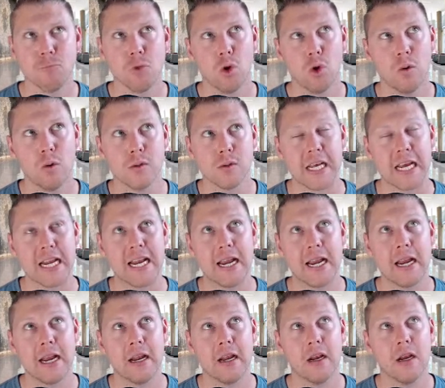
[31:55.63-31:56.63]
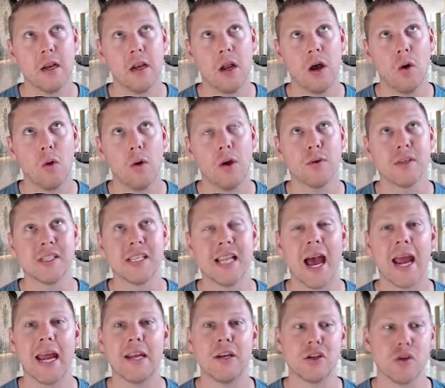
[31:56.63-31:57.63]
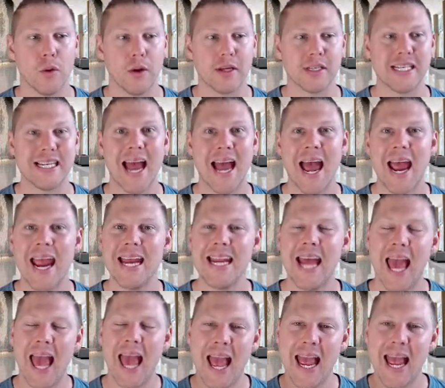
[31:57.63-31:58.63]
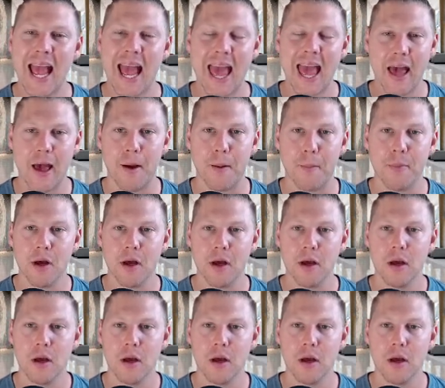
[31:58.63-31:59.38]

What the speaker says: was it? No, it was it's 9 a.m.